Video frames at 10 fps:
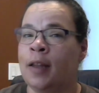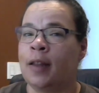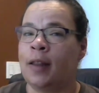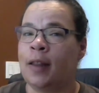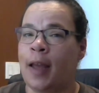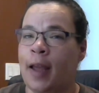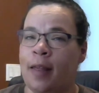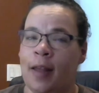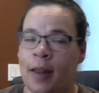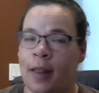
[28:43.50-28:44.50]
like I
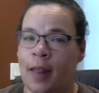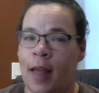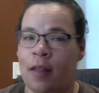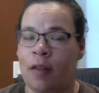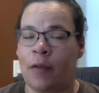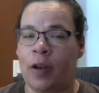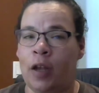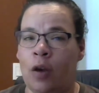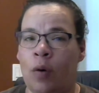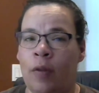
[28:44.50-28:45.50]
said in the last
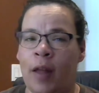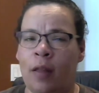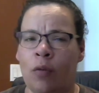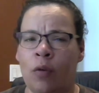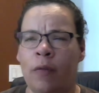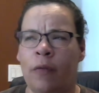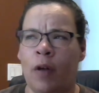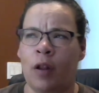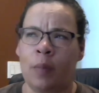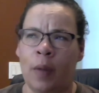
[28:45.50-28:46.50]
video, that's sort of
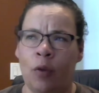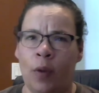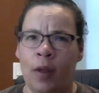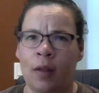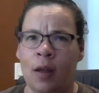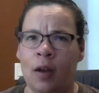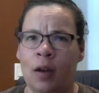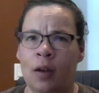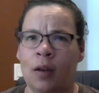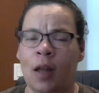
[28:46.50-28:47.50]
fallen by the
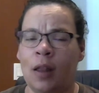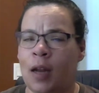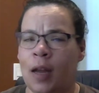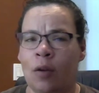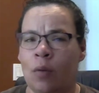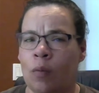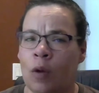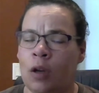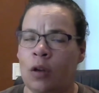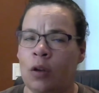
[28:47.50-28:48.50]
wayside. Not that I don't
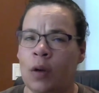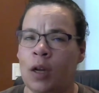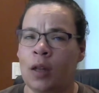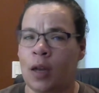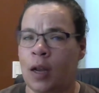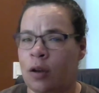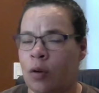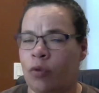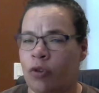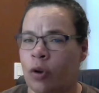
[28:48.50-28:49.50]
want to do it, not that I
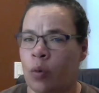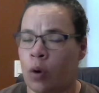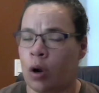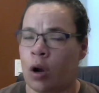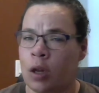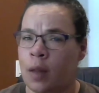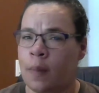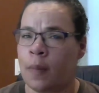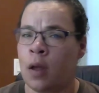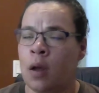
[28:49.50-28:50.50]
don't still work on
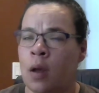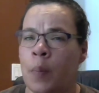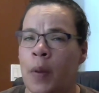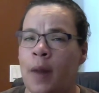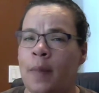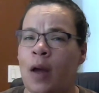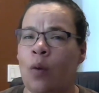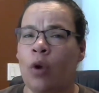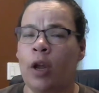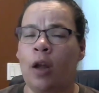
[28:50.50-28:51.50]
them, but I'm not
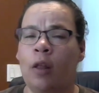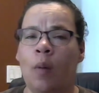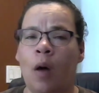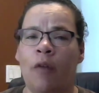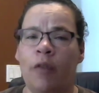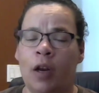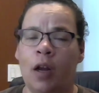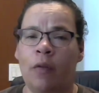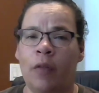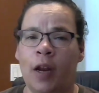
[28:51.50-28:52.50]
working on them often
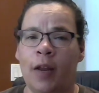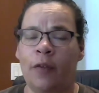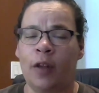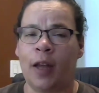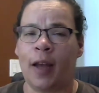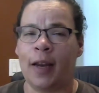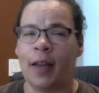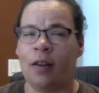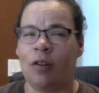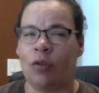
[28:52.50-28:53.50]
enough that I feel like I
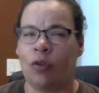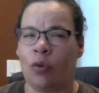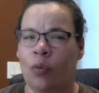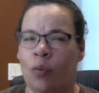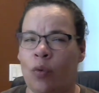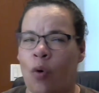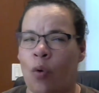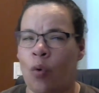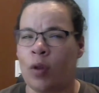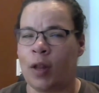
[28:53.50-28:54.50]
need to do
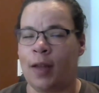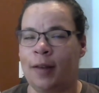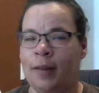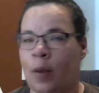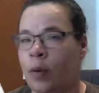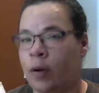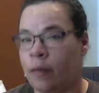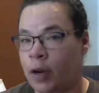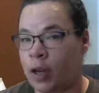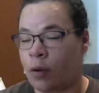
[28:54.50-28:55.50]
wholly separate
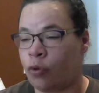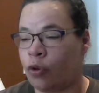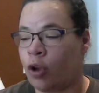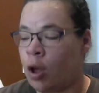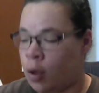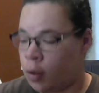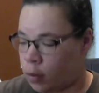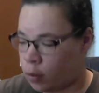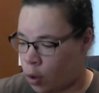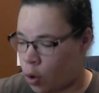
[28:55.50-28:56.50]
videos.
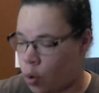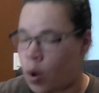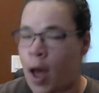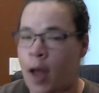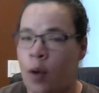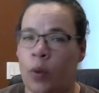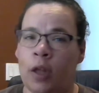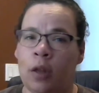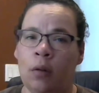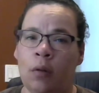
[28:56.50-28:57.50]
So I
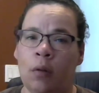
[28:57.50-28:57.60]
will,